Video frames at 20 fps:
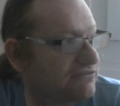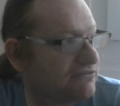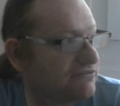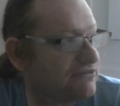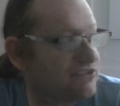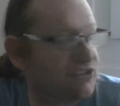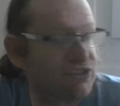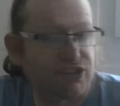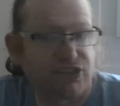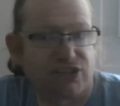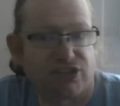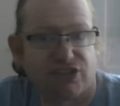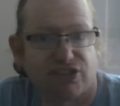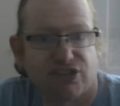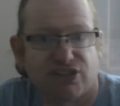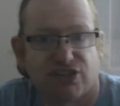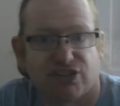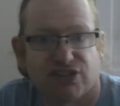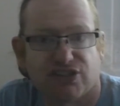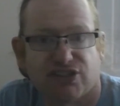It was
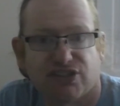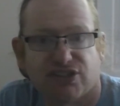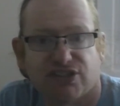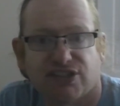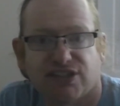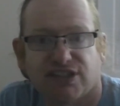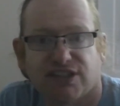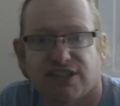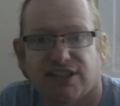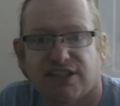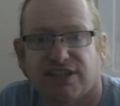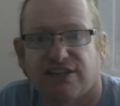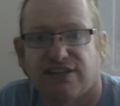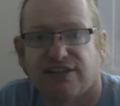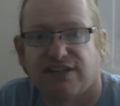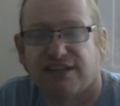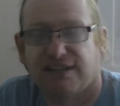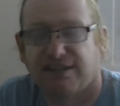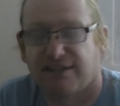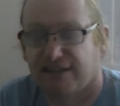just
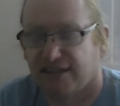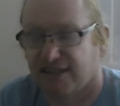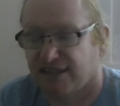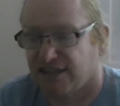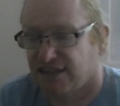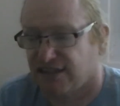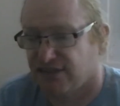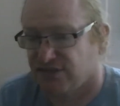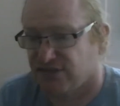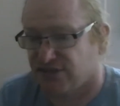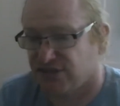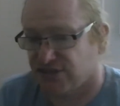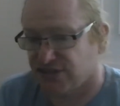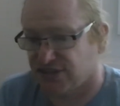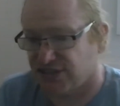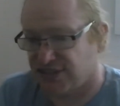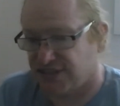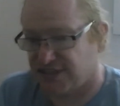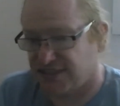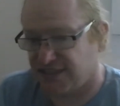the
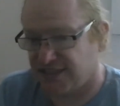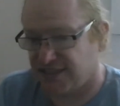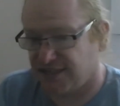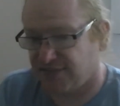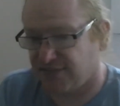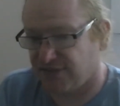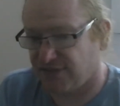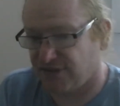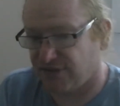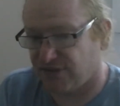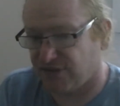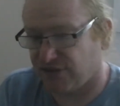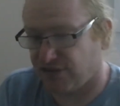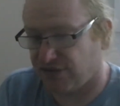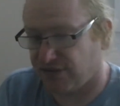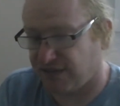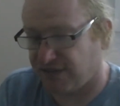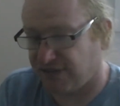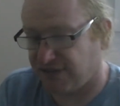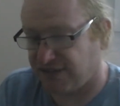Team
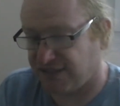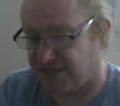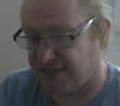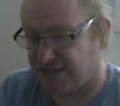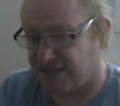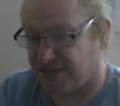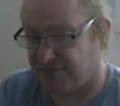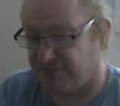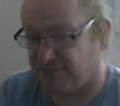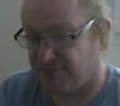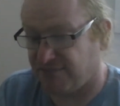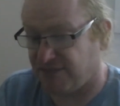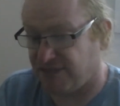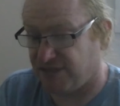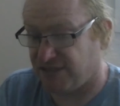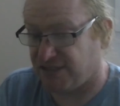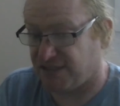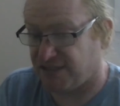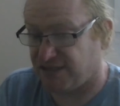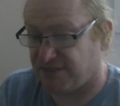RoadCom-FS
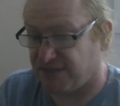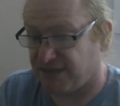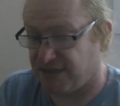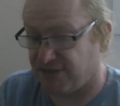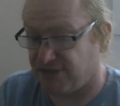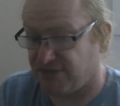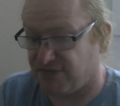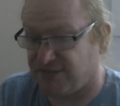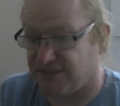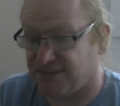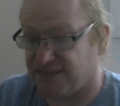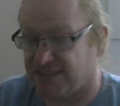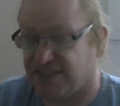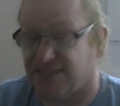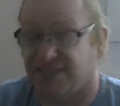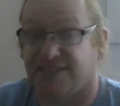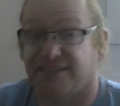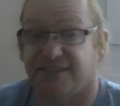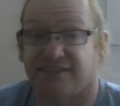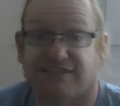which is in the bedroom, and it's
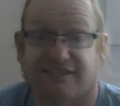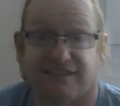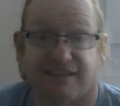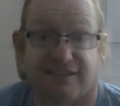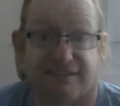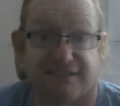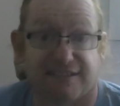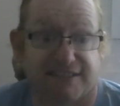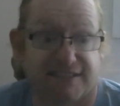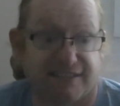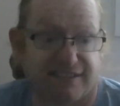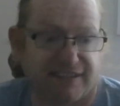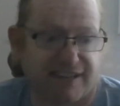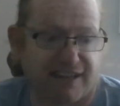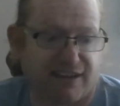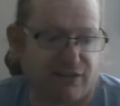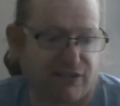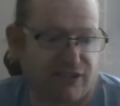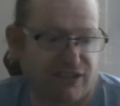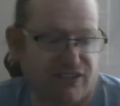actually still
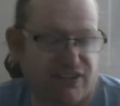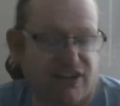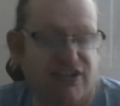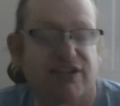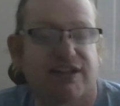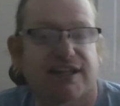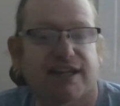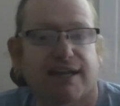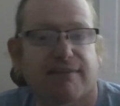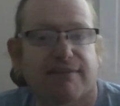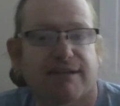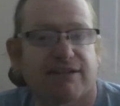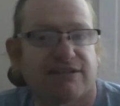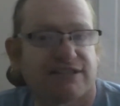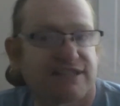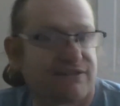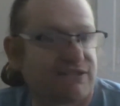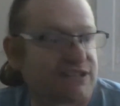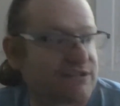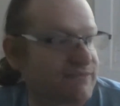there, although it only came out
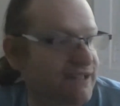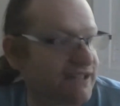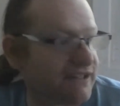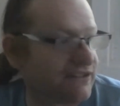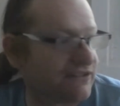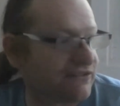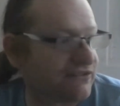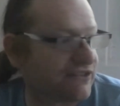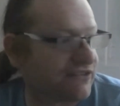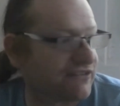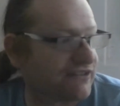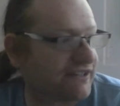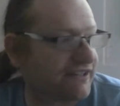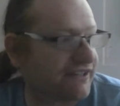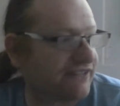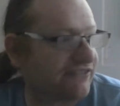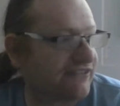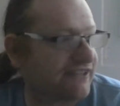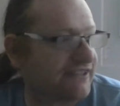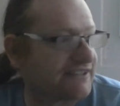to have its microphone
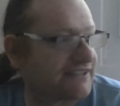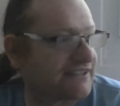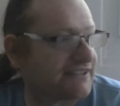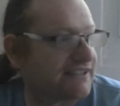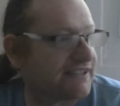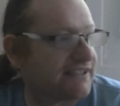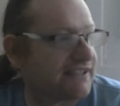lead fixed.